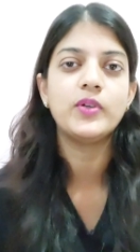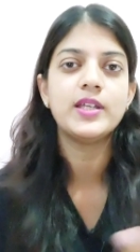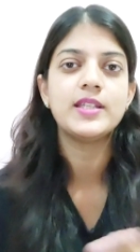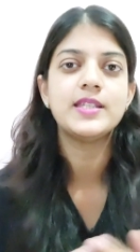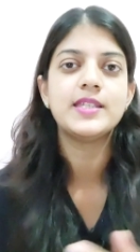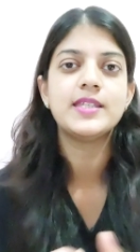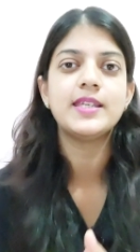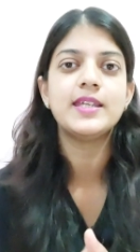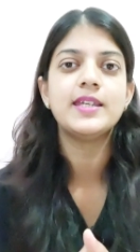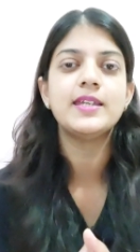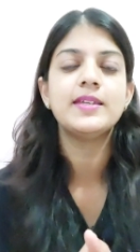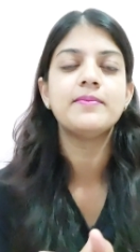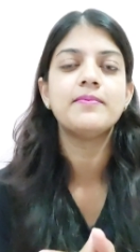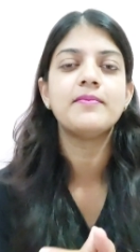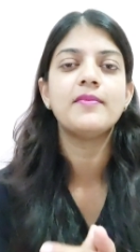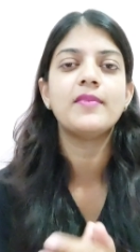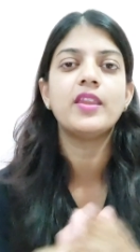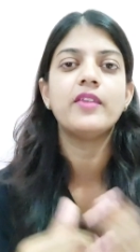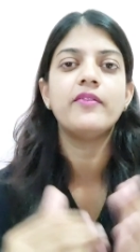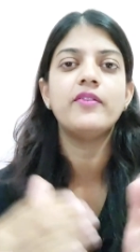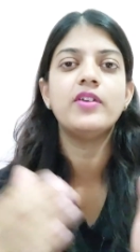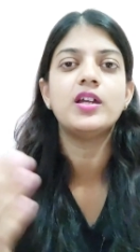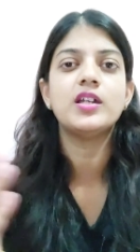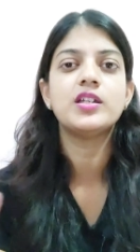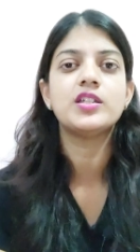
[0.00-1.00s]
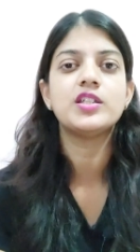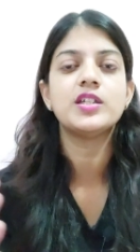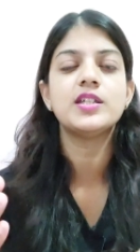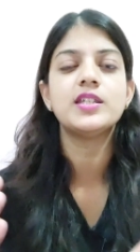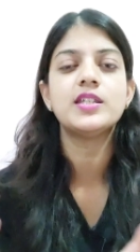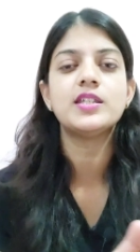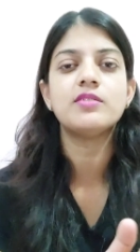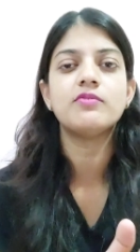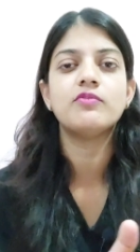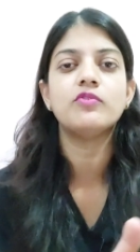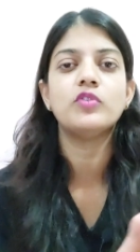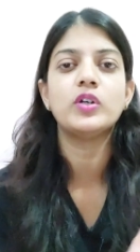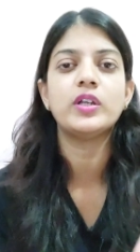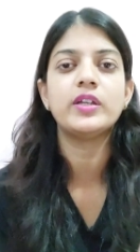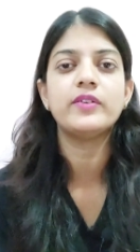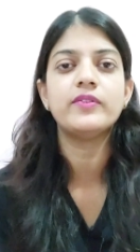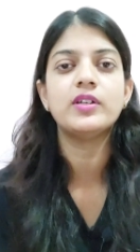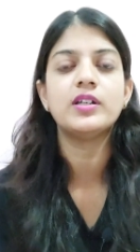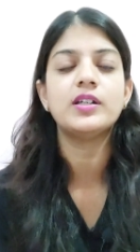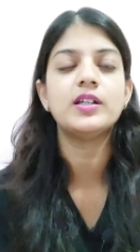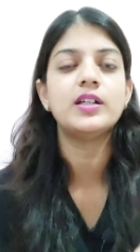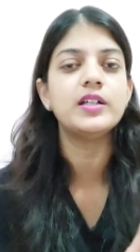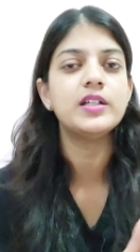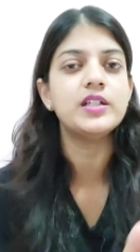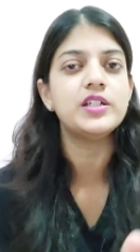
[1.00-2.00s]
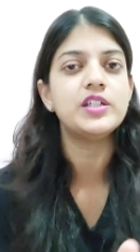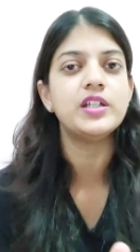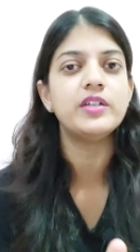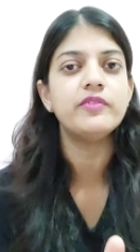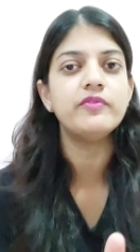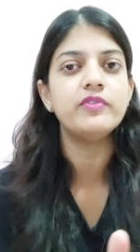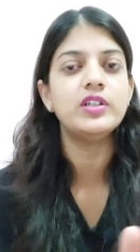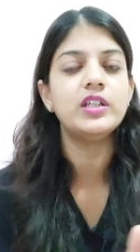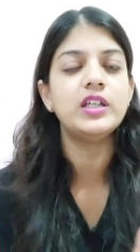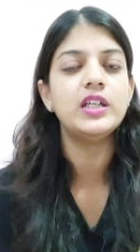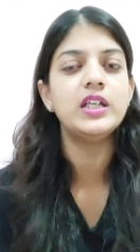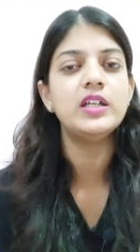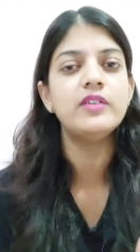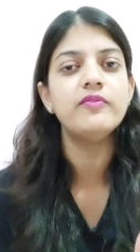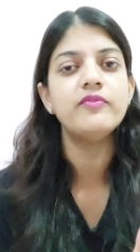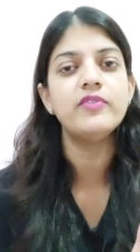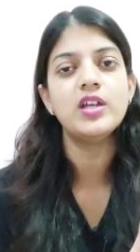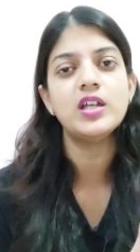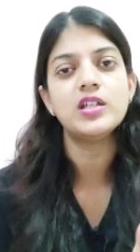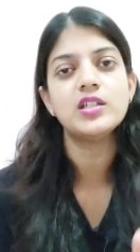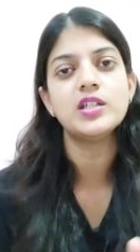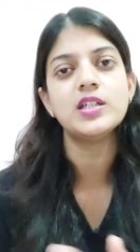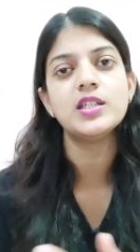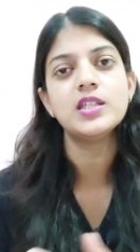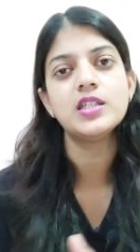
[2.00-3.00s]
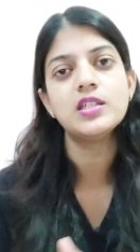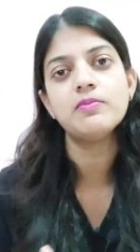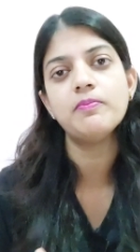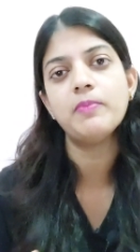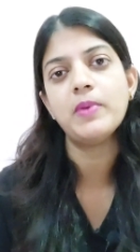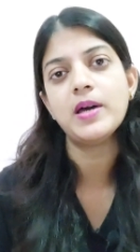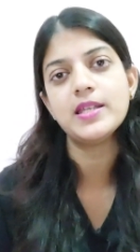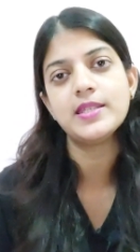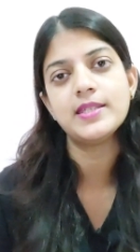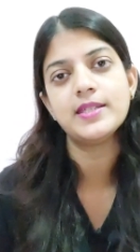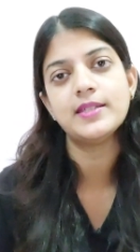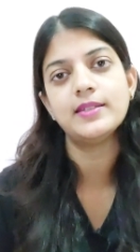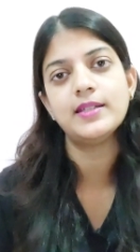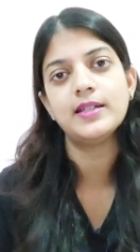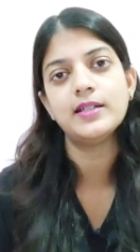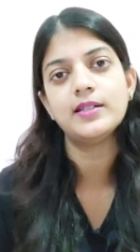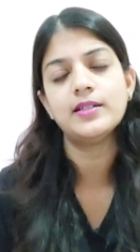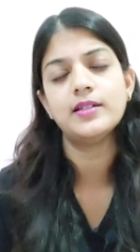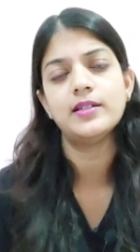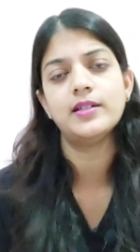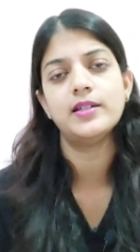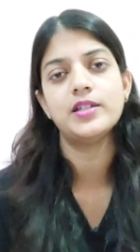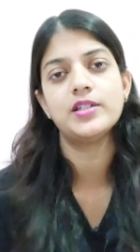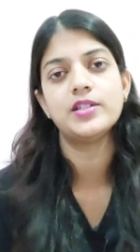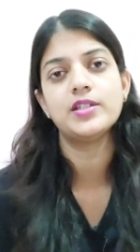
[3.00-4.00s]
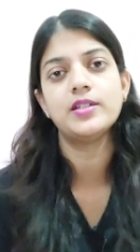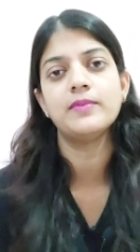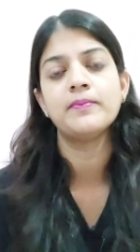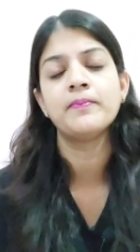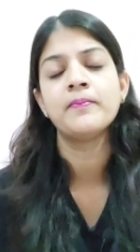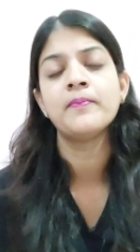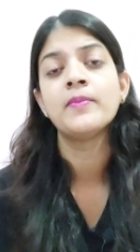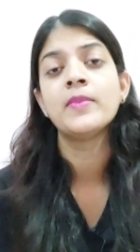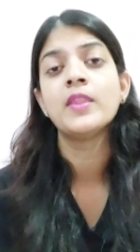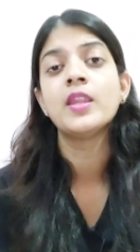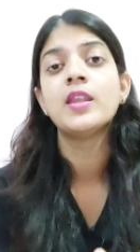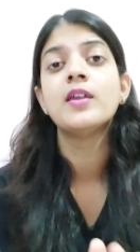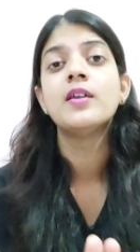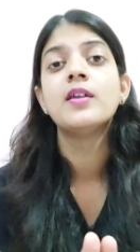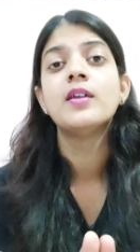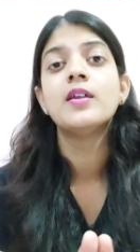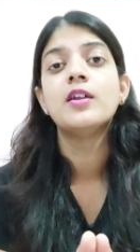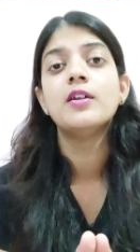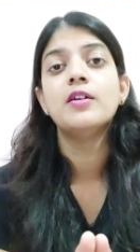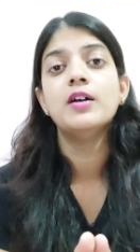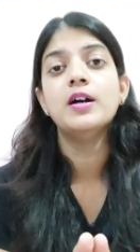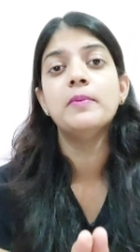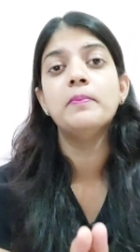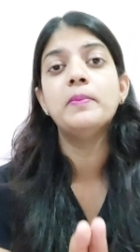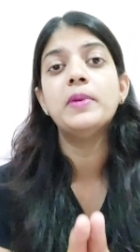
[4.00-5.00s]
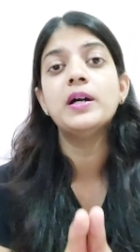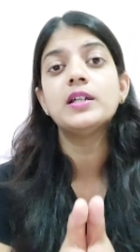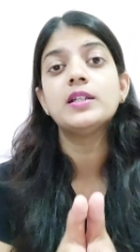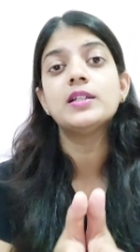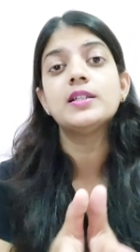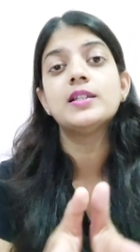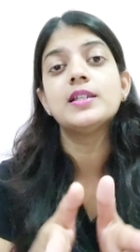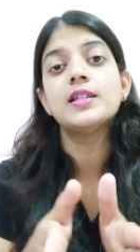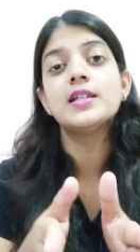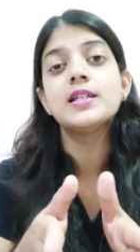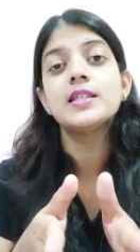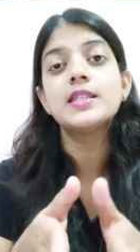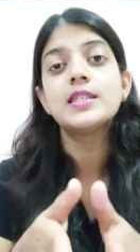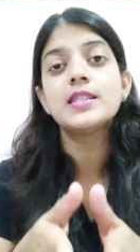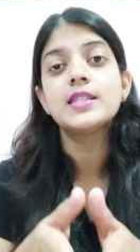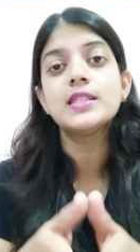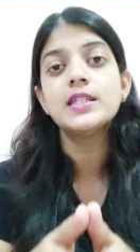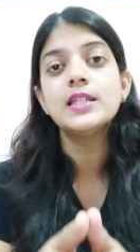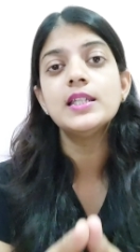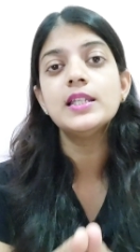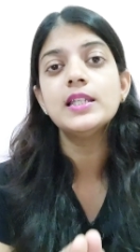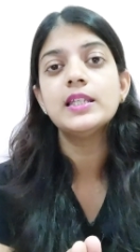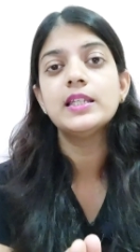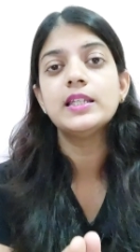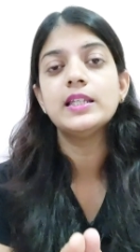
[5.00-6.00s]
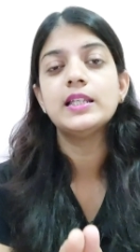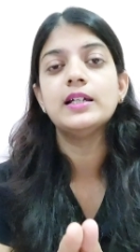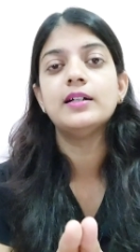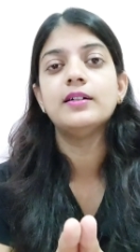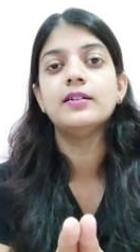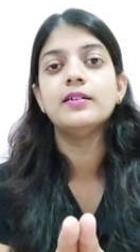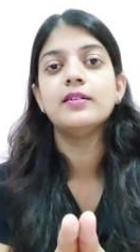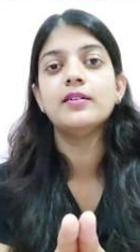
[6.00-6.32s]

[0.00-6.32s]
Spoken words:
can see, we are just whatever condition we need, we are just passing that condition. But still